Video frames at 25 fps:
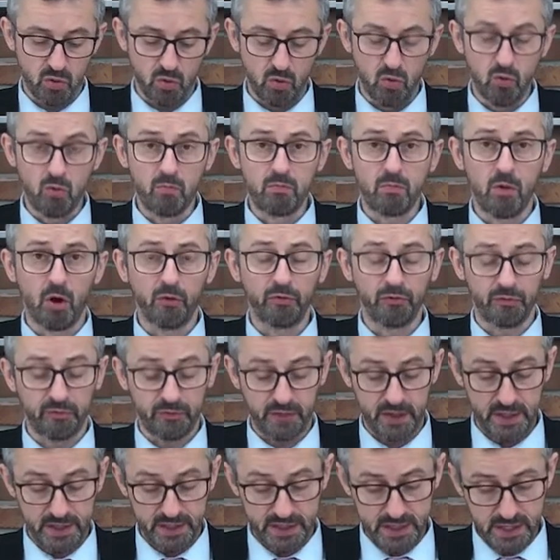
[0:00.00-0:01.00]
all
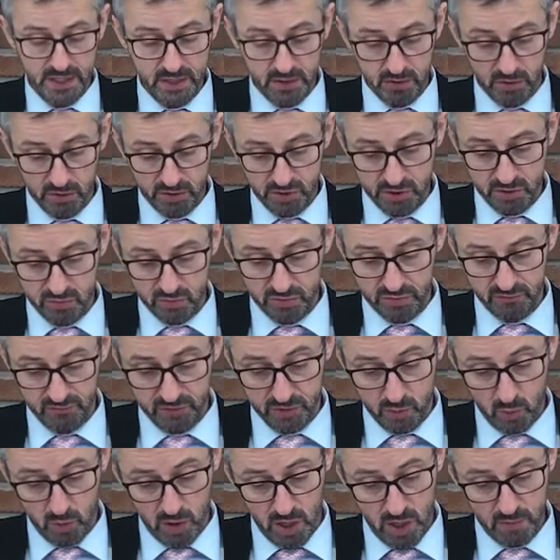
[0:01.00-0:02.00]
modern and ecological
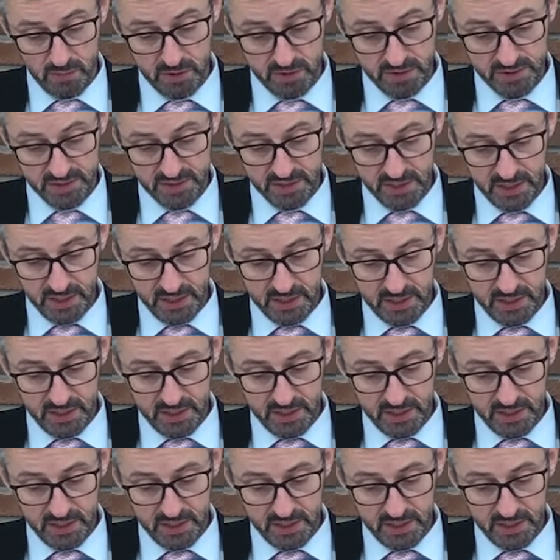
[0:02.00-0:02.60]
requirements.